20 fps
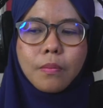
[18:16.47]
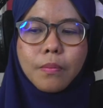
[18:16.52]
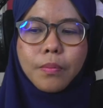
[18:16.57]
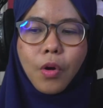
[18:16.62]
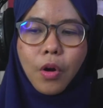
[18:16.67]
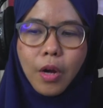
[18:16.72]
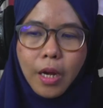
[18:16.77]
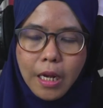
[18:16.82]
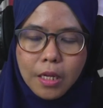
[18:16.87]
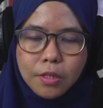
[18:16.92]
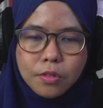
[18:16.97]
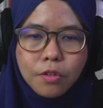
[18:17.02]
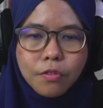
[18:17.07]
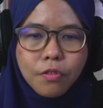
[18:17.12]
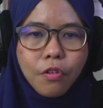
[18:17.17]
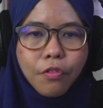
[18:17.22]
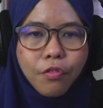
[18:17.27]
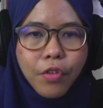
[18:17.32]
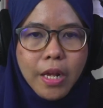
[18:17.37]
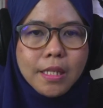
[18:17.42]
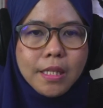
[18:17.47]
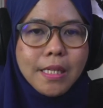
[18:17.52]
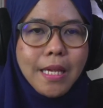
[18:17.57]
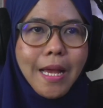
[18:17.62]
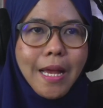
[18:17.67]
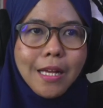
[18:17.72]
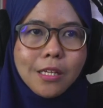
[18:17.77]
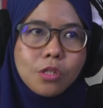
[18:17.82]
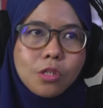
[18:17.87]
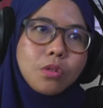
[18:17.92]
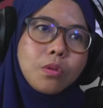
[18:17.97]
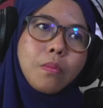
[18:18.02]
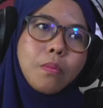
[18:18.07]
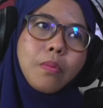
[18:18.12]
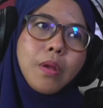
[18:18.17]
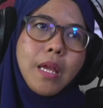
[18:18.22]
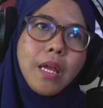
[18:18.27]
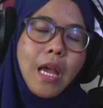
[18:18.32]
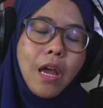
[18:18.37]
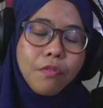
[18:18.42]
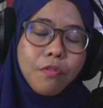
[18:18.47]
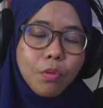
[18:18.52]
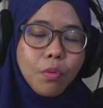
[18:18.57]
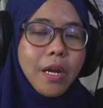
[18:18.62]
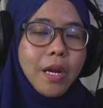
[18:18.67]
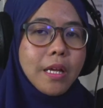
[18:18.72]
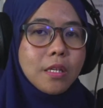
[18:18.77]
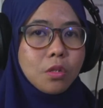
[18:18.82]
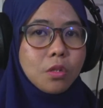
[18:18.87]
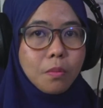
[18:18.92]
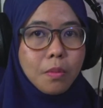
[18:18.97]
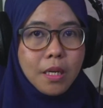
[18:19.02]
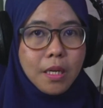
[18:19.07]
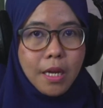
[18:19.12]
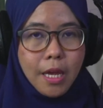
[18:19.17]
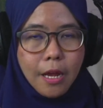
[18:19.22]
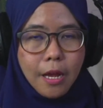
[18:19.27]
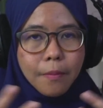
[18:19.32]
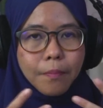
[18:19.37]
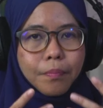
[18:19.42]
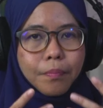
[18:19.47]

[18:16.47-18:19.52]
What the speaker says: podcast with your friends, everyone has to be there,